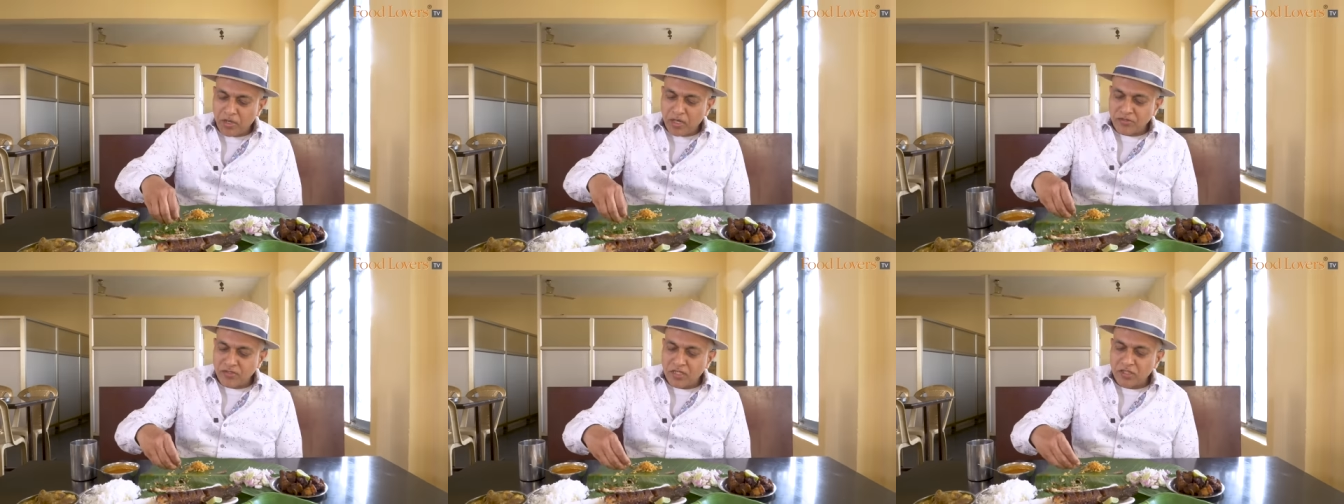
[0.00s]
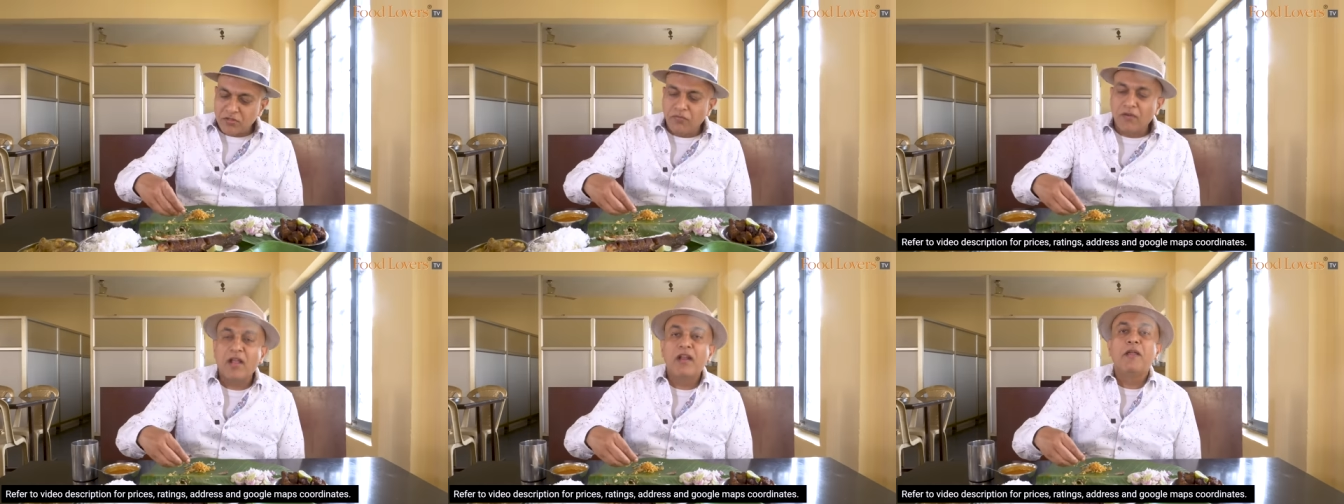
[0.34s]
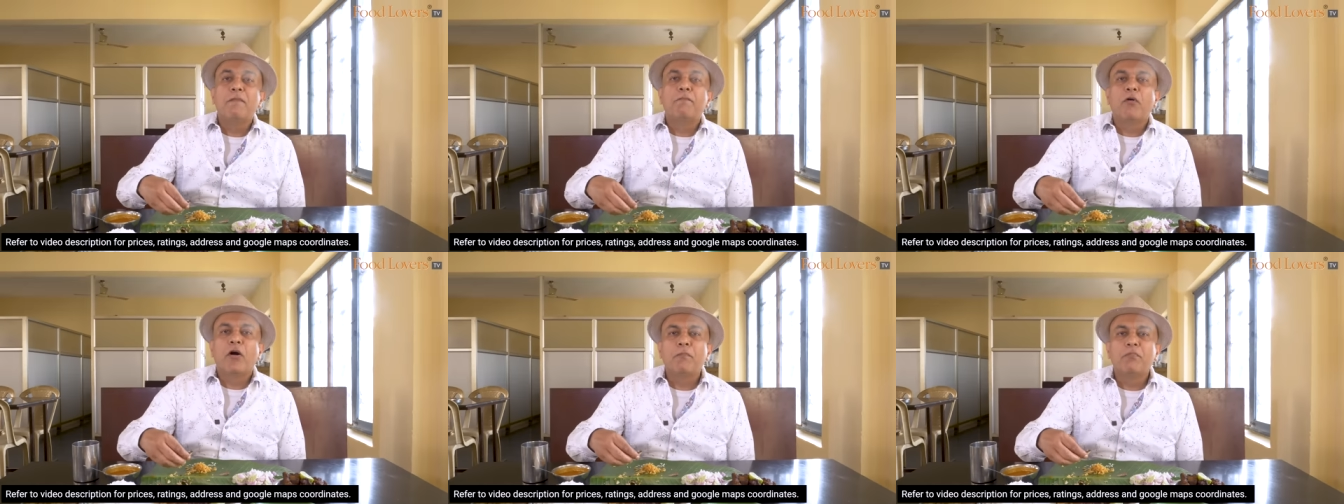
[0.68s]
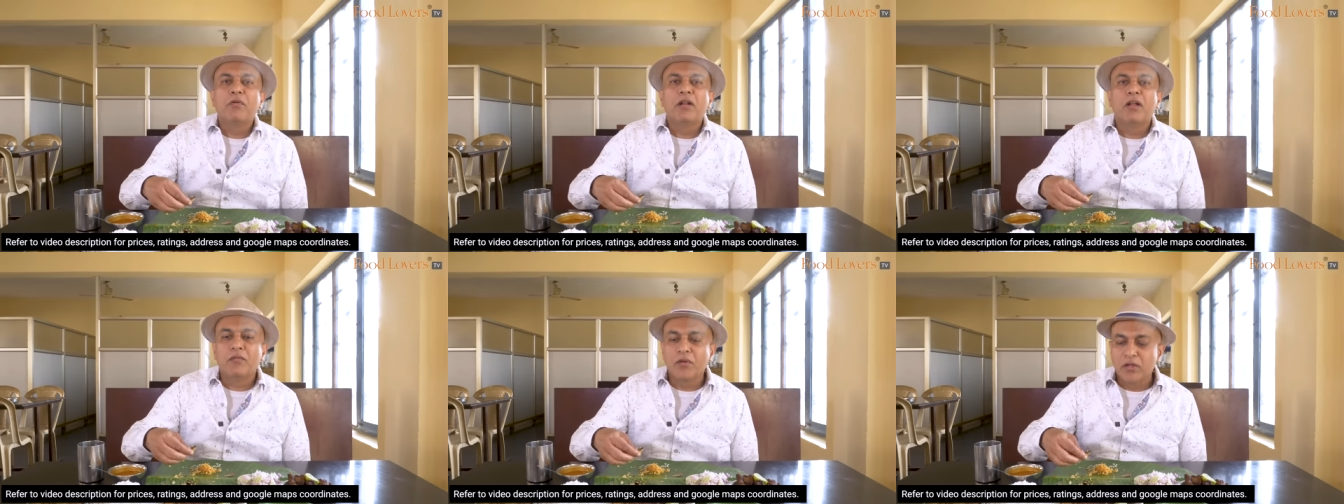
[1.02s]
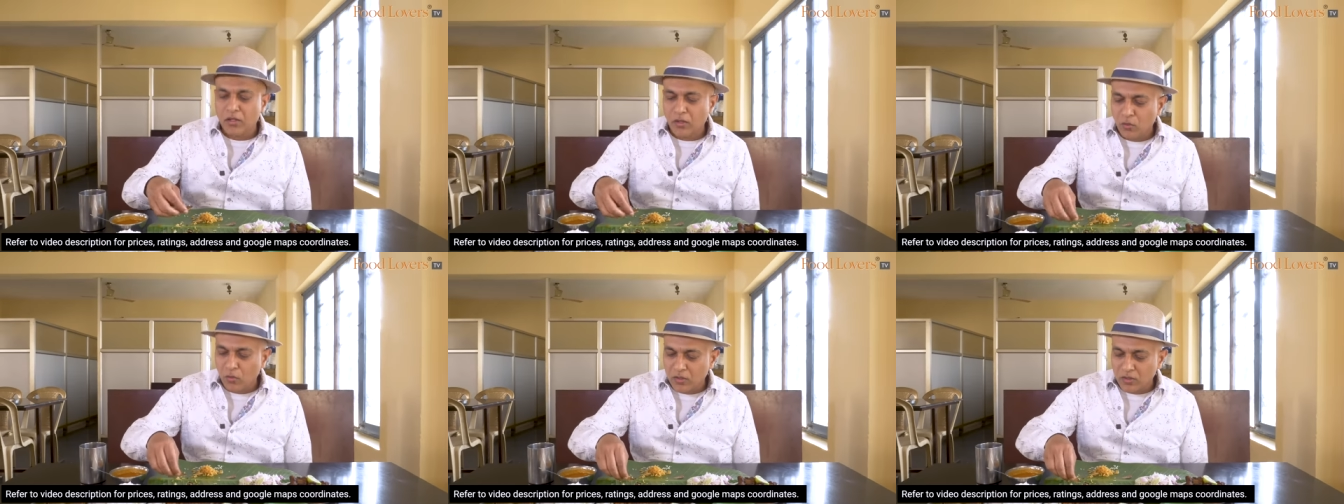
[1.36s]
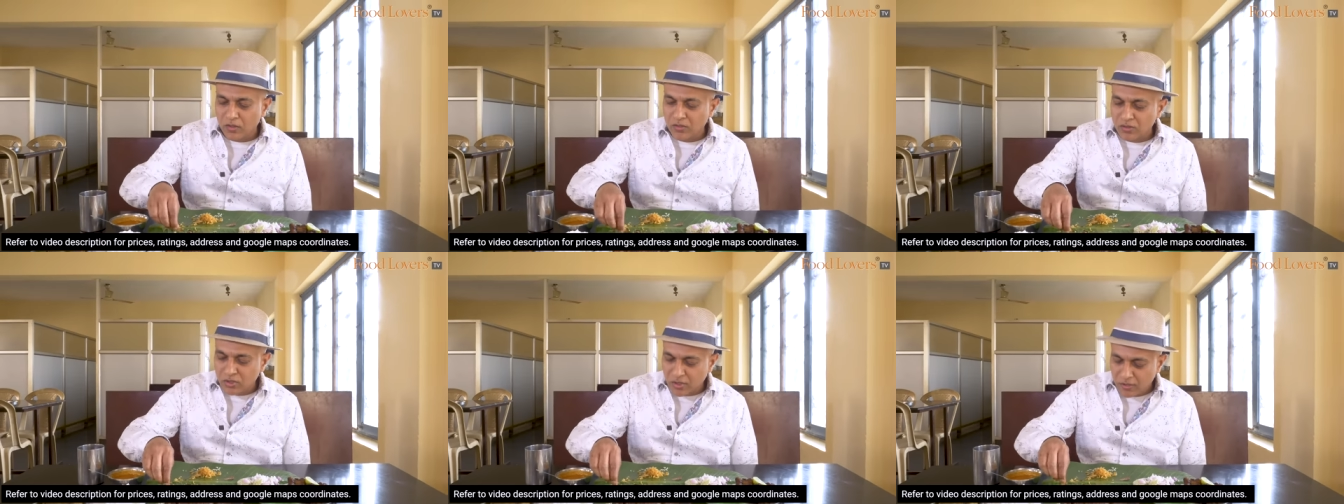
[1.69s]
place that's fairly popular with the
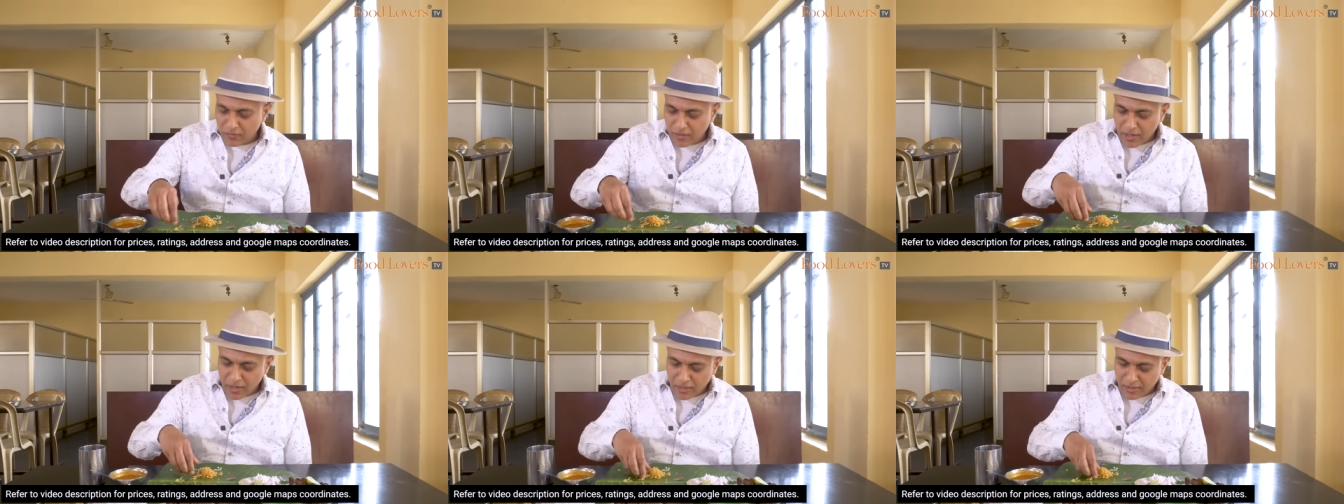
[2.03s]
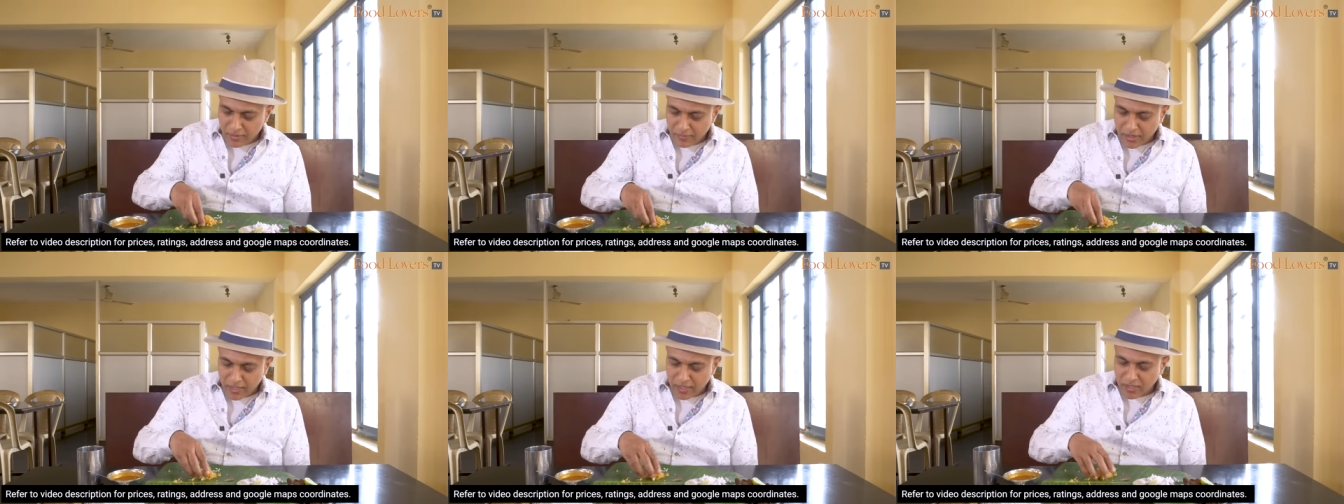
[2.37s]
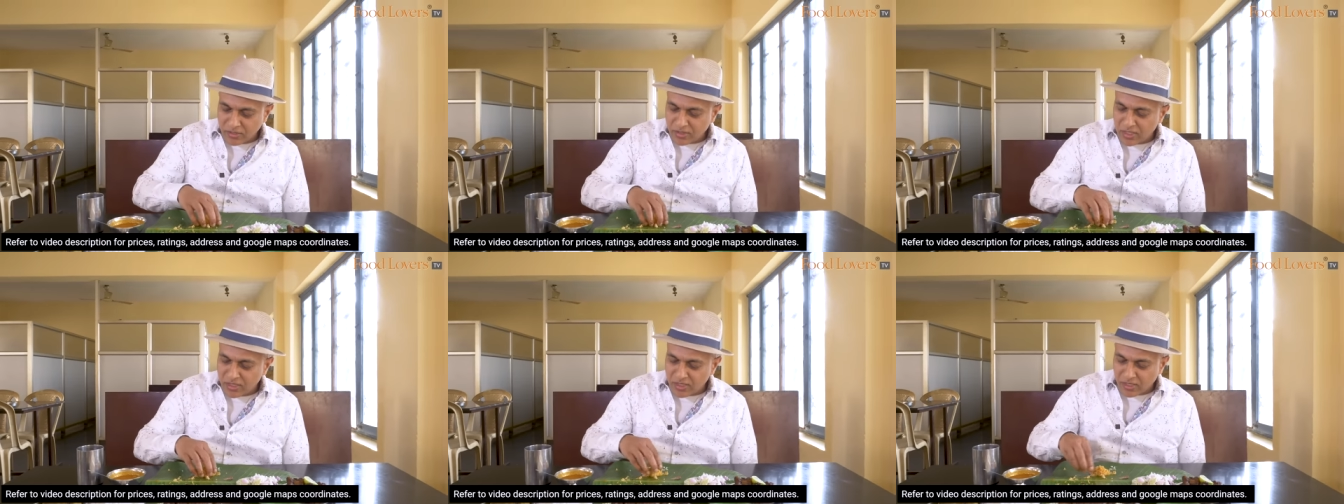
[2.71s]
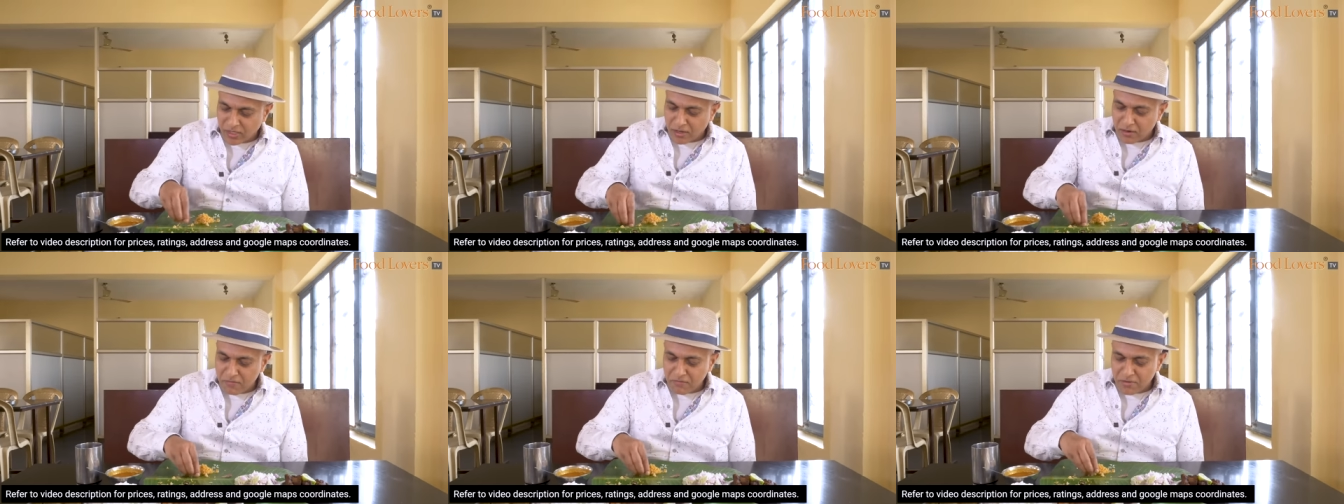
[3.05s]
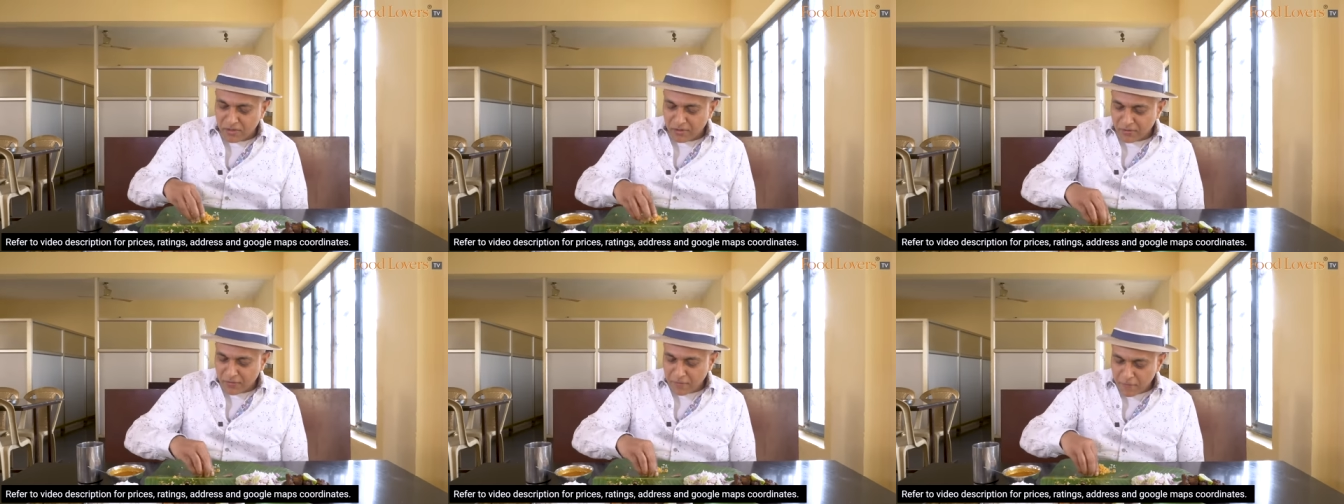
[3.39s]
locals, and I guess as they come here,